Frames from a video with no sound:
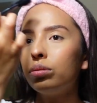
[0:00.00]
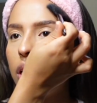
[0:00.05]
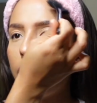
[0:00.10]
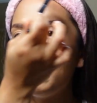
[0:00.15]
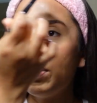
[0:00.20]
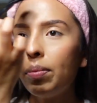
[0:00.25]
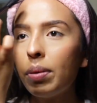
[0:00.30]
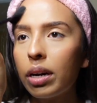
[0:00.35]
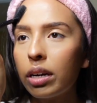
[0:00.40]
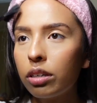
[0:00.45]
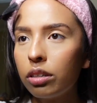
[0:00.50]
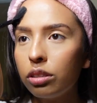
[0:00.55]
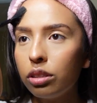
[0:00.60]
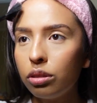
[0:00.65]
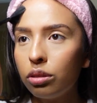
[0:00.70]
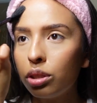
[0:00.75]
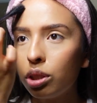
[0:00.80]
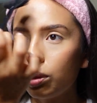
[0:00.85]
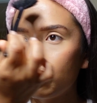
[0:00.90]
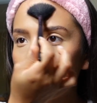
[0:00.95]
coming back on
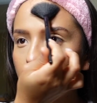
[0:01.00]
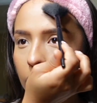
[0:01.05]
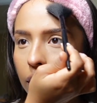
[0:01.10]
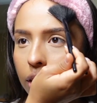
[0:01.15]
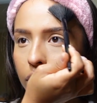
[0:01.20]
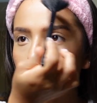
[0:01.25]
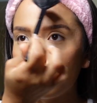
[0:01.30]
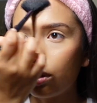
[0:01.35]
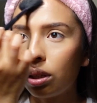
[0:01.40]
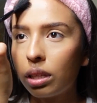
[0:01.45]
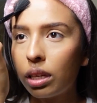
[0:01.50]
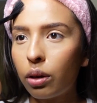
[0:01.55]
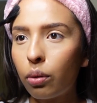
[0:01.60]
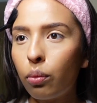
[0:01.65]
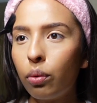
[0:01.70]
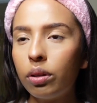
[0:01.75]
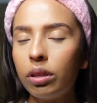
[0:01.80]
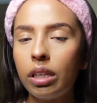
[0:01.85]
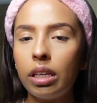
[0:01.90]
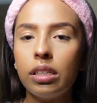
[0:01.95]
YouTube and like doing like
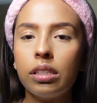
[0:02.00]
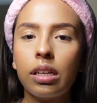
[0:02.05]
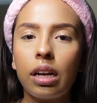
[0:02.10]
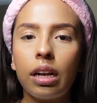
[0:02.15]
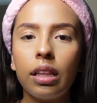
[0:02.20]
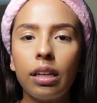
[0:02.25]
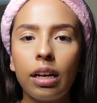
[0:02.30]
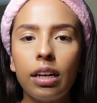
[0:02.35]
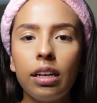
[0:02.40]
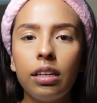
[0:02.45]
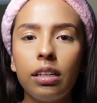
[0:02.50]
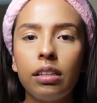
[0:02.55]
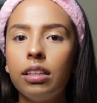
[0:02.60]
what things that I like,